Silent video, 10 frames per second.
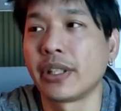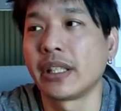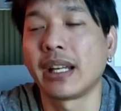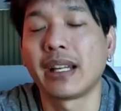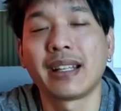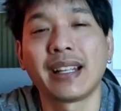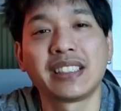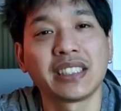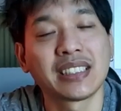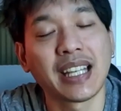and they just
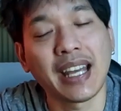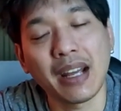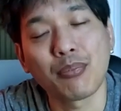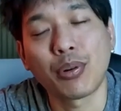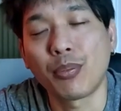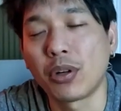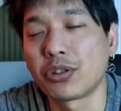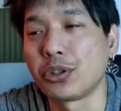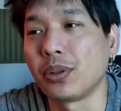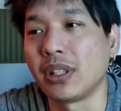can't promote you
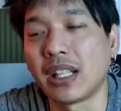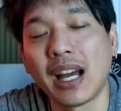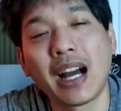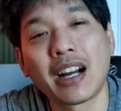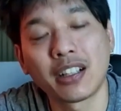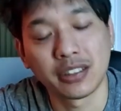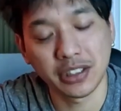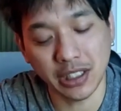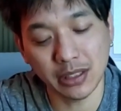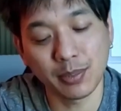any higher just
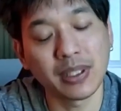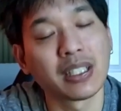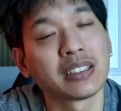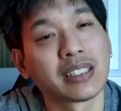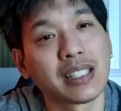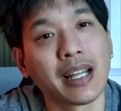because of that.